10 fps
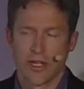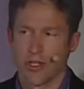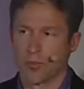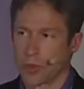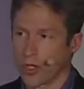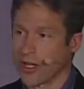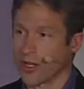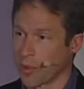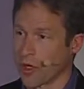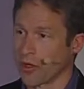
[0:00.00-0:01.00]
and you bring
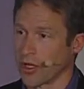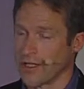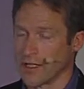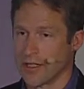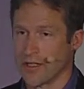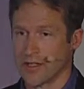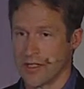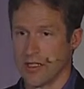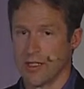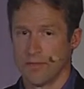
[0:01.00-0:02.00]
your partner identities
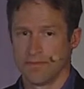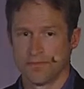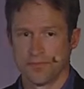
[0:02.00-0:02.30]
in,